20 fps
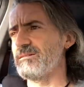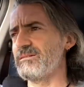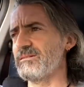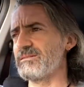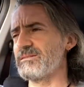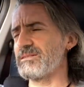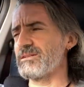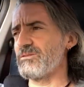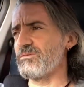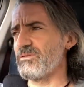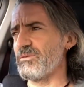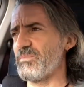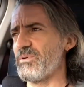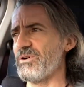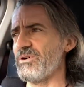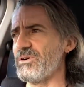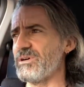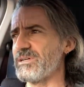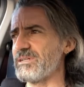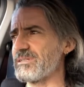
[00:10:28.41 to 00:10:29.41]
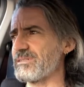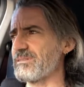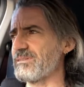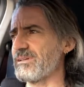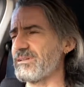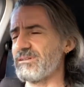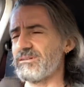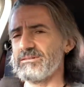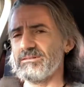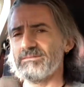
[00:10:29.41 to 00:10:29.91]
sell the pies and
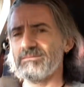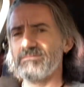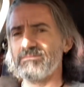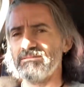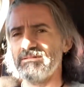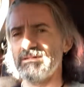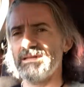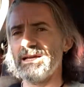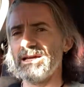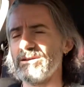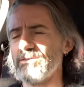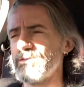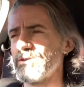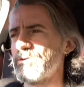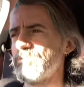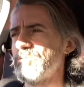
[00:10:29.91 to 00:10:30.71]
that out on the